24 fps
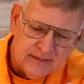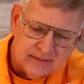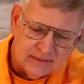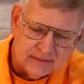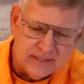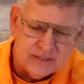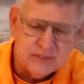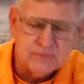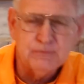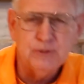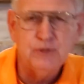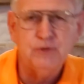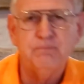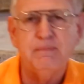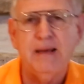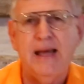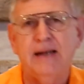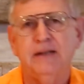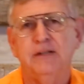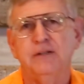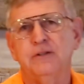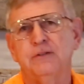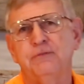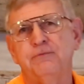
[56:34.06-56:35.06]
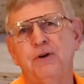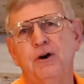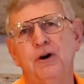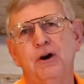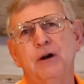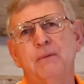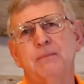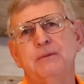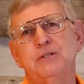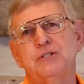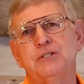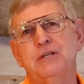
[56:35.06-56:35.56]
Let's move back to the
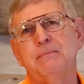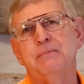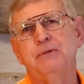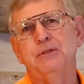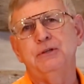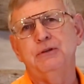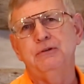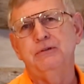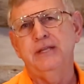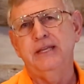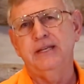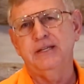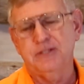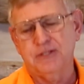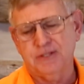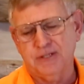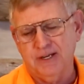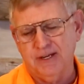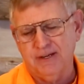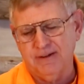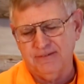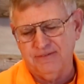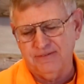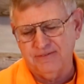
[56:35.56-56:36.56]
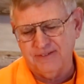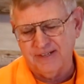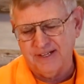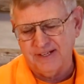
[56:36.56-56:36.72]
farm and some of the unique stuff.